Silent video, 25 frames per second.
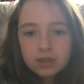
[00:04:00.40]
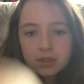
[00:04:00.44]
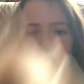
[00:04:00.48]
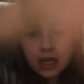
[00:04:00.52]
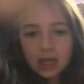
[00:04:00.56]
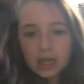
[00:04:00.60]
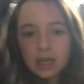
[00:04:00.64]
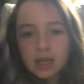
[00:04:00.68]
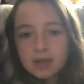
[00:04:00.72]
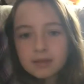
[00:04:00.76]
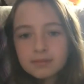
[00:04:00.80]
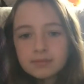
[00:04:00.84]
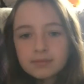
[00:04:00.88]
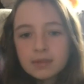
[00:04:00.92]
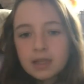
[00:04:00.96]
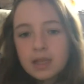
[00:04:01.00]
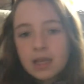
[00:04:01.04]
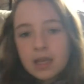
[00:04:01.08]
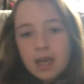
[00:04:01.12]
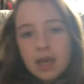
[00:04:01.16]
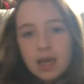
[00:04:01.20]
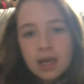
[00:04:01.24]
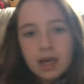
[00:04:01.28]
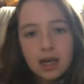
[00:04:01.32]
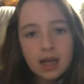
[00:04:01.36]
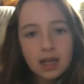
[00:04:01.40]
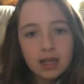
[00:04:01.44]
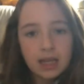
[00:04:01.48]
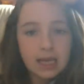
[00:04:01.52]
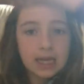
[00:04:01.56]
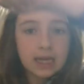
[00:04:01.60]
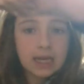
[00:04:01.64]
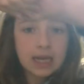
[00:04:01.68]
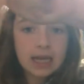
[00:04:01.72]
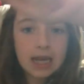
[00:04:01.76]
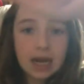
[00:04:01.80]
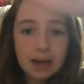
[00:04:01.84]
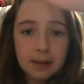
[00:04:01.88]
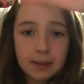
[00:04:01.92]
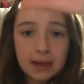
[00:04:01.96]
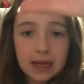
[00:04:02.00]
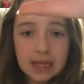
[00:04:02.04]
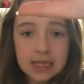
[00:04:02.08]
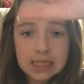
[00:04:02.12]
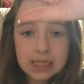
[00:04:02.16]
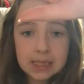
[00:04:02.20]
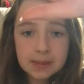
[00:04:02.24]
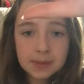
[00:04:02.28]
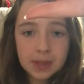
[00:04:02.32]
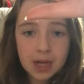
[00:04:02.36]
So yeah, like, comment,
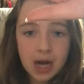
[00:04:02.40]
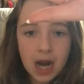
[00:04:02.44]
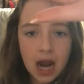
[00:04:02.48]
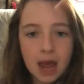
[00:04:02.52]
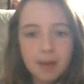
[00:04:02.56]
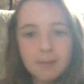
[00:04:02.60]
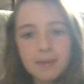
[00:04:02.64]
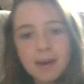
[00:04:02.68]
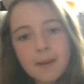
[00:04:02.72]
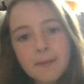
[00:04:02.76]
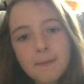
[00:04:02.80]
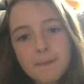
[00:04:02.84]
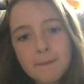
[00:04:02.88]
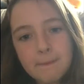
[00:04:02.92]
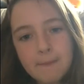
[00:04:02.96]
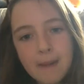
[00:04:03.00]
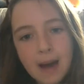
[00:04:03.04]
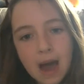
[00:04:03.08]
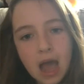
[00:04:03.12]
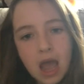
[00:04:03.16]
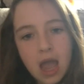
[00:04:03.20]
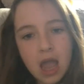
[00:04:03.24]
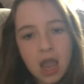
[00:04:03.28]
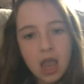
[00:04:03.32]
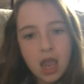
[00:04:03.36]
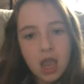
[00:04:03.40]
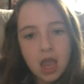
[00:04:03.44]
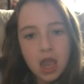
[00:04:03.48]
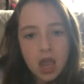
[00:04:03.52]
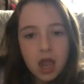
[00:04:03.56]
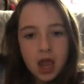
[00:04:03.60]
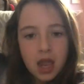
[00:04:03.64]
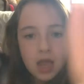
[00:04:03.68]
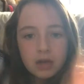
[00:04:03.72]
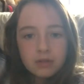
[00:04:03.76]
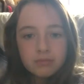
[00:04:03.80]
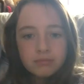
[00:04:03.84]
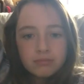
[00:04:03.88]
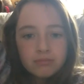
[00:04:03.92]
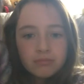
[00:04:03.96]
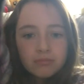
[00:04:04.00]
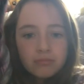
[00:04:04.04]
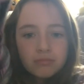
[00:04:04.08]
and subscribe. Bye.